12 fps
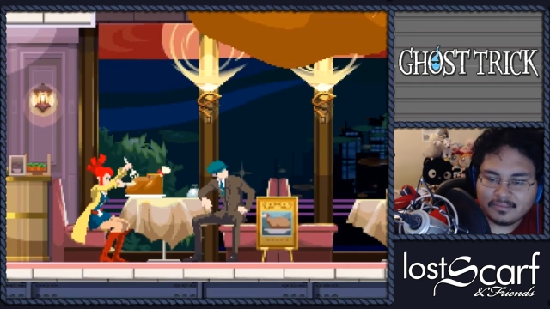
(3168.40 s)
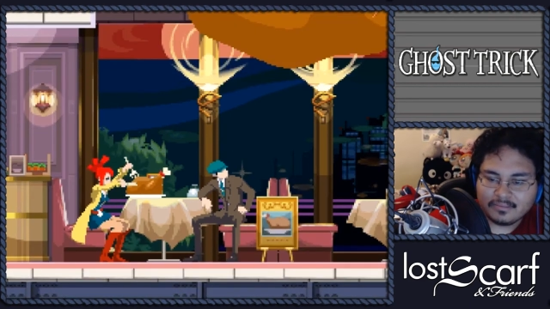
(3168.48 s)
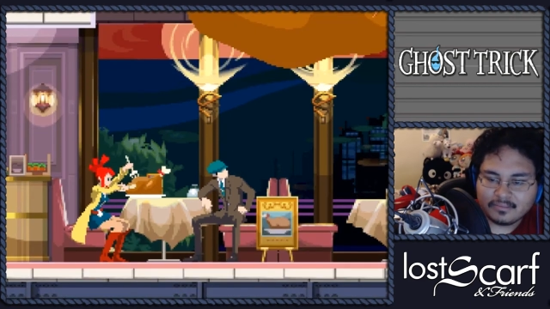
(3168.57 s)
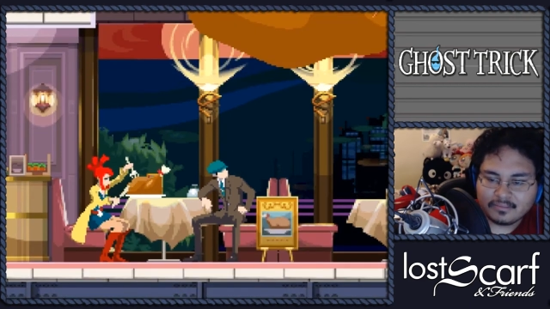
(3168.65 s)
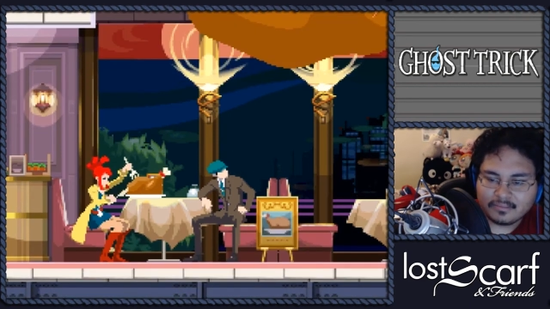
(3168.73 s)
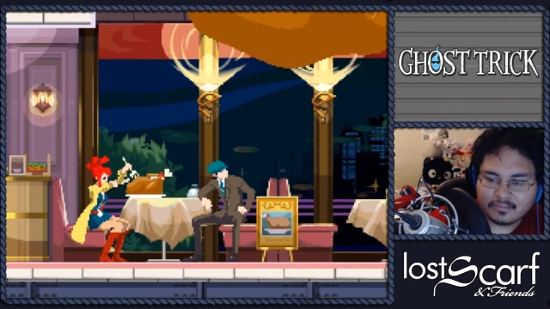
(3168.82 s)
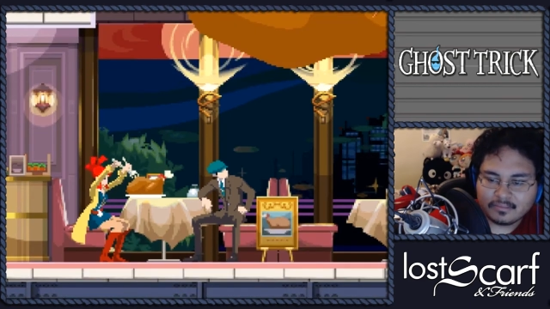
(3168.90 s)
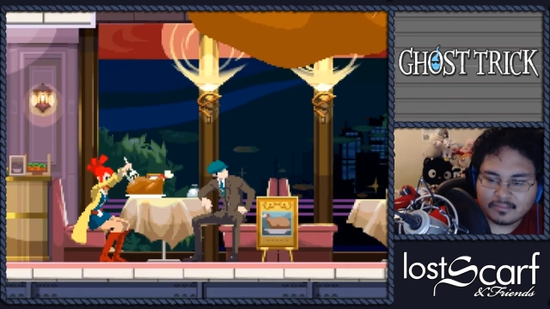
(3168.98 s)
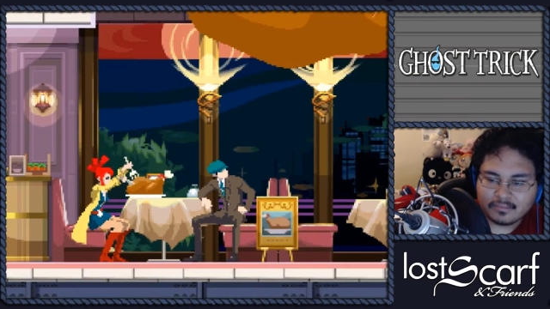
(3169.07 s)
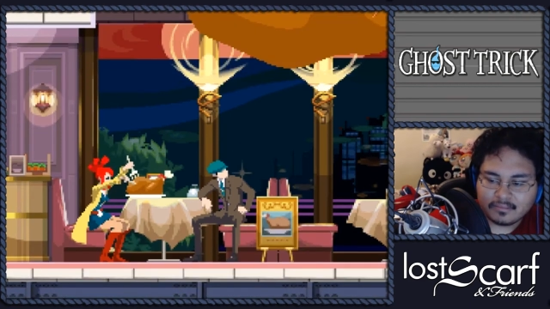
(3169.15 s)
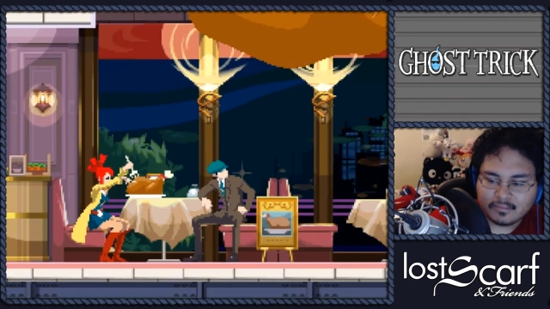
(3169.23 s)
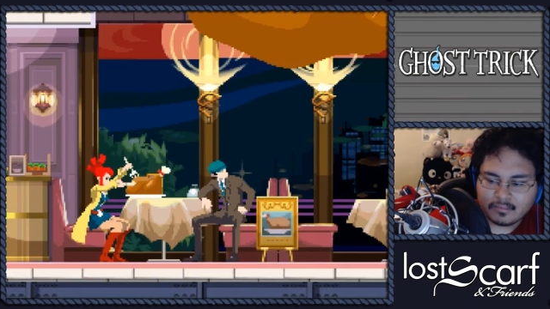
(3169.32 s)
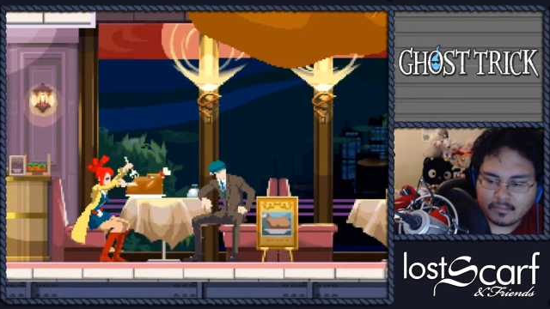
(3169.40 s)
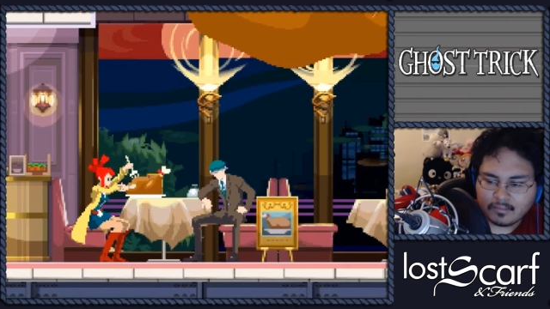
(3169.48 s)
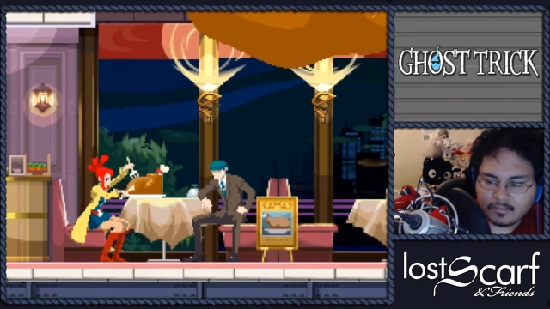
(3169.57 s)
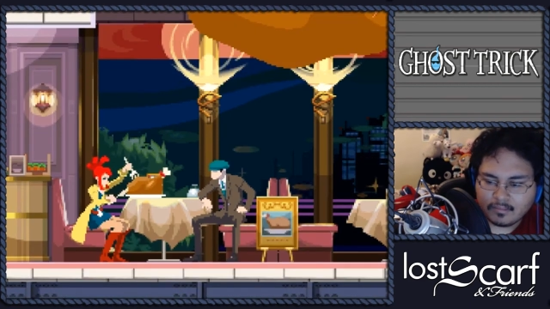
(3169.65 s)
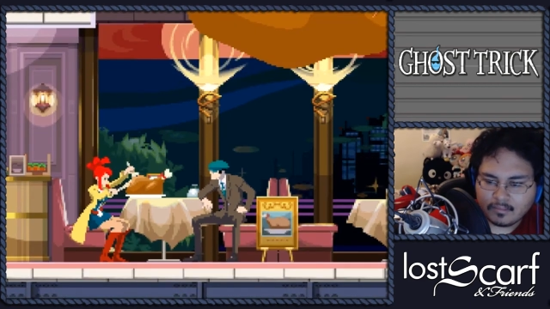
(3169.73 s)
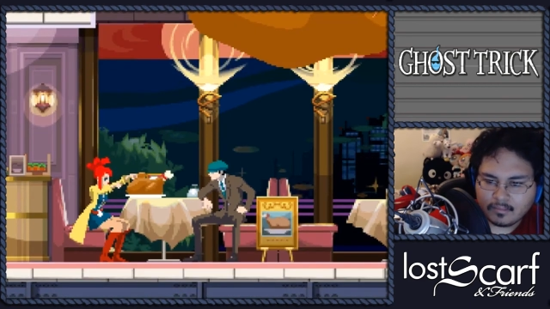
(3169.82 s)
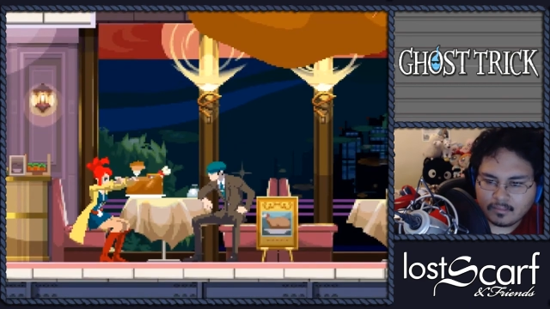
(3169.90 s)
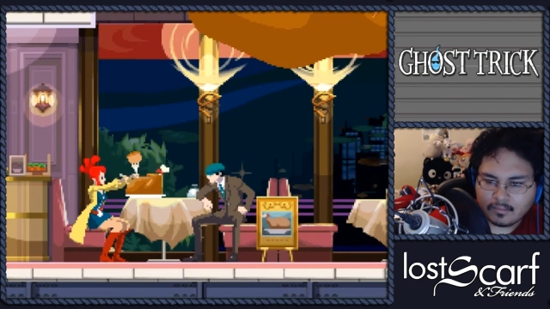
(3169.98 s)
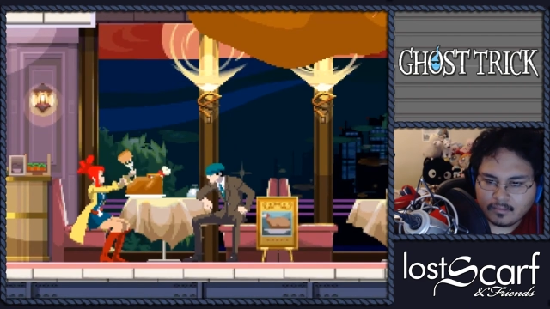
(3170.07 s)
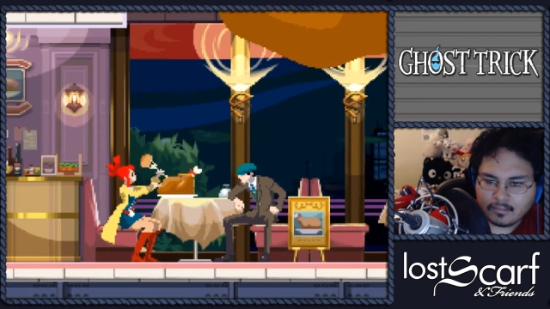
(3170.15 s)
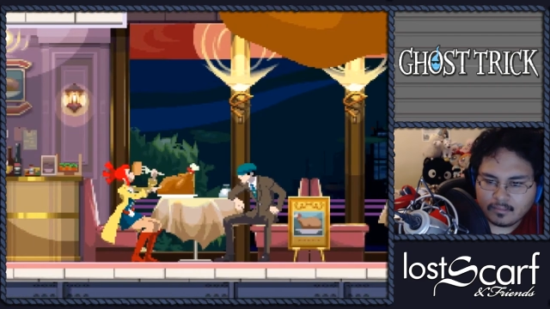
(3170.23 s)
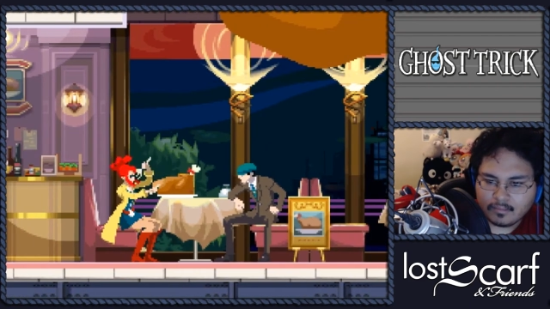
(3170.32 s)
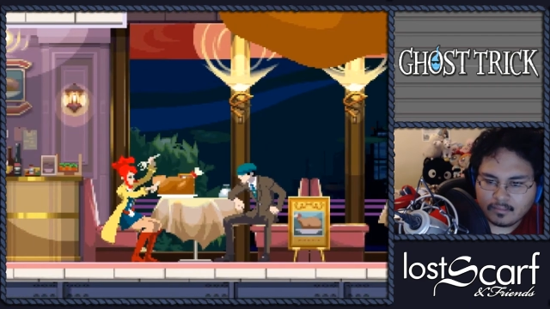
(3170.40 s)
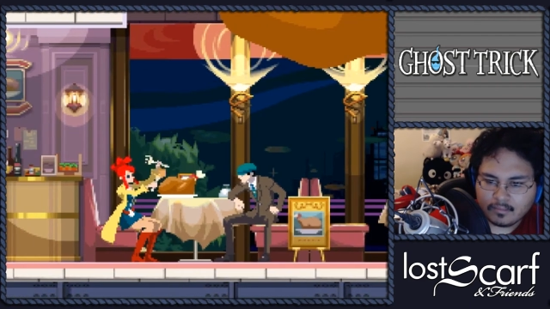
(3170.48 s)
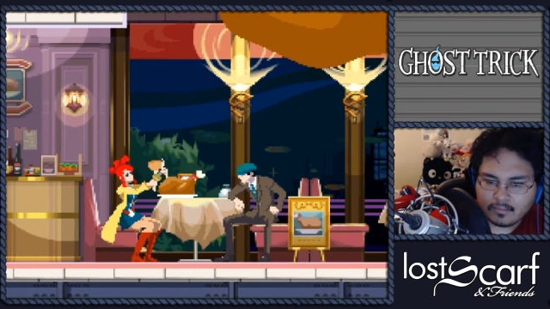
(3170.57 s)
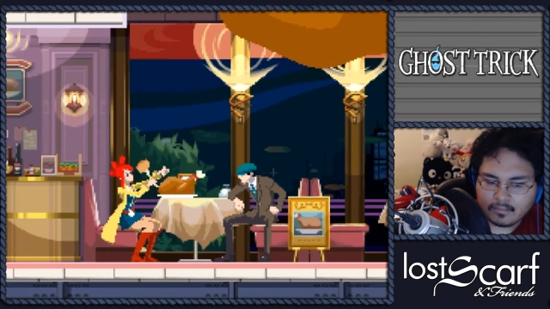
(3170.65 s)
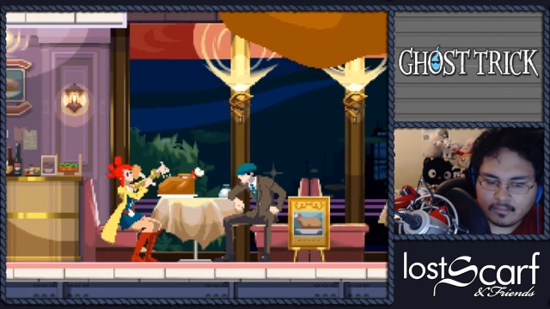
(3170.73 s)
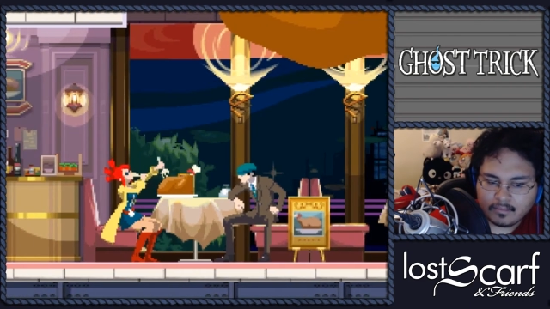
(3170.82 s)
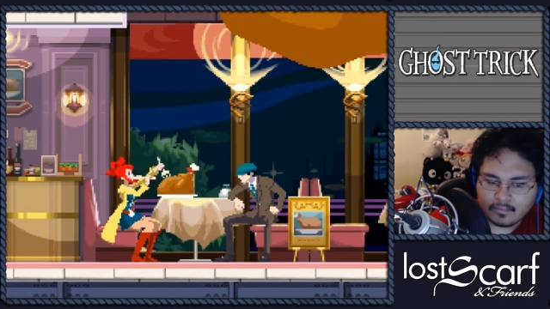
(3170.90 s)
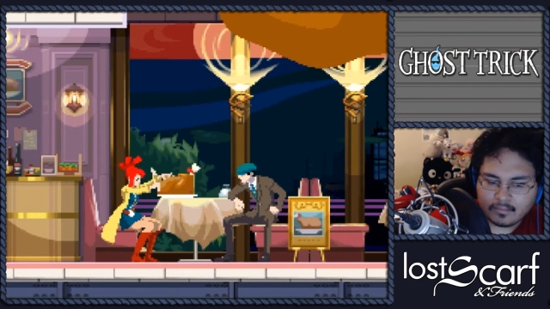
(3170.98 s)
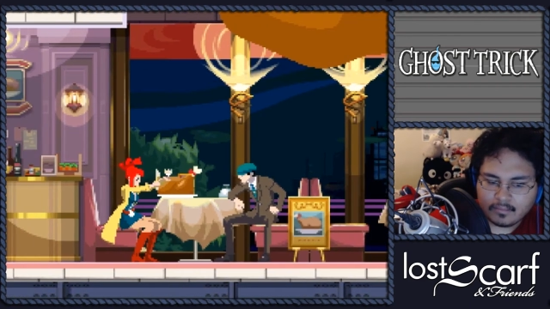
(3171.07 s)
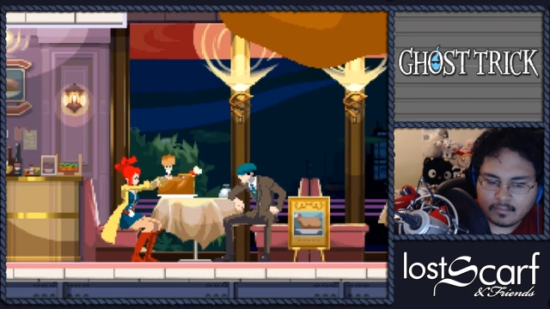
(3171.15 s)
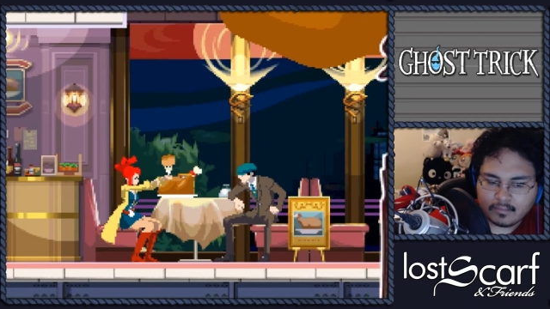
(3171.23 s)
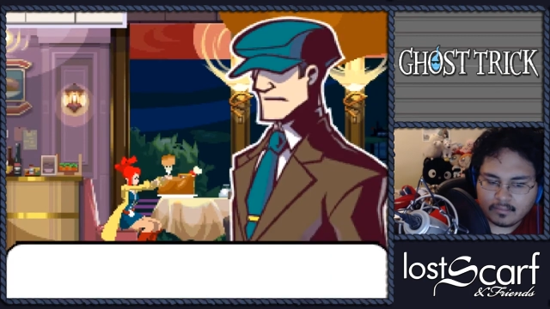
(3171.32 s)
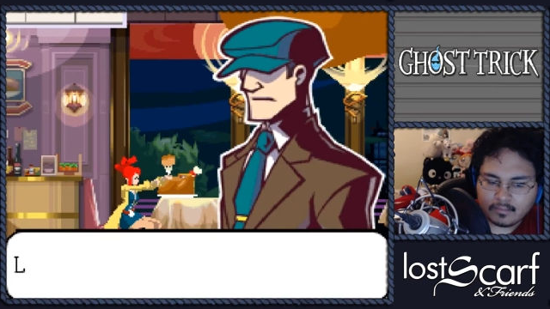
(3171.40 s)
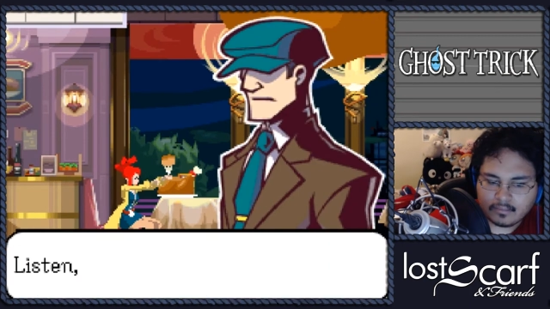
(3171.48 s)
Nothing is said.